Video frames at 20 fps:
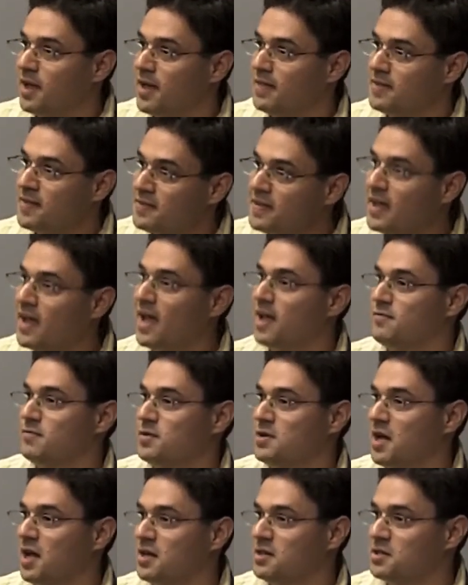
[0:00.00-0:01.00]
and then they
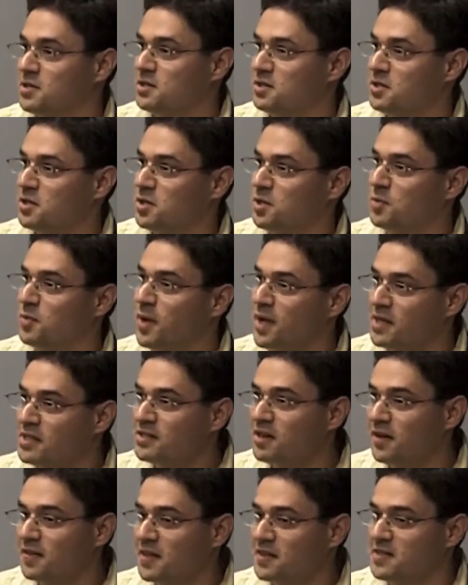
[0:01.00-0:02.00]
advertise to you
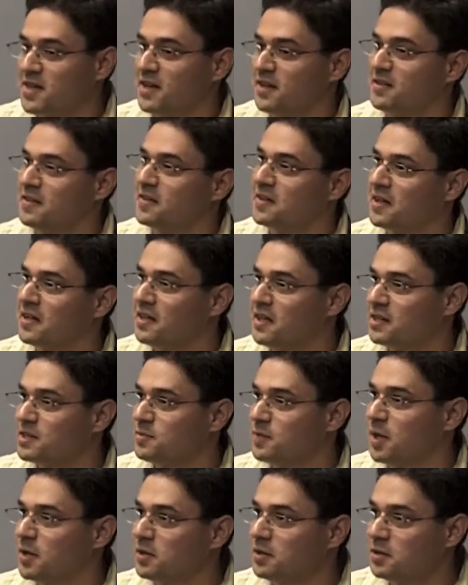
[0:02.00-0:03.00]
based on the data that they
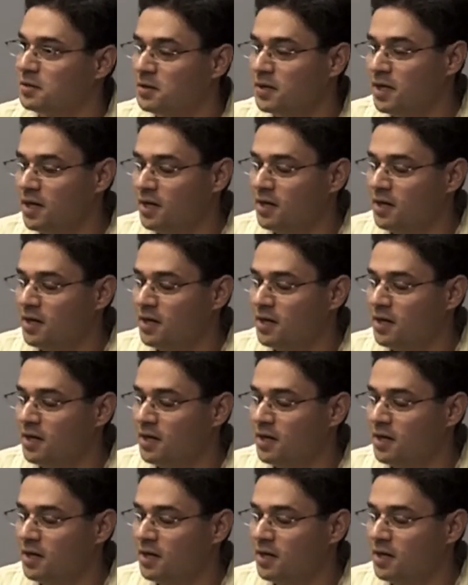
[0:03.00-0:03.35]
collect about you.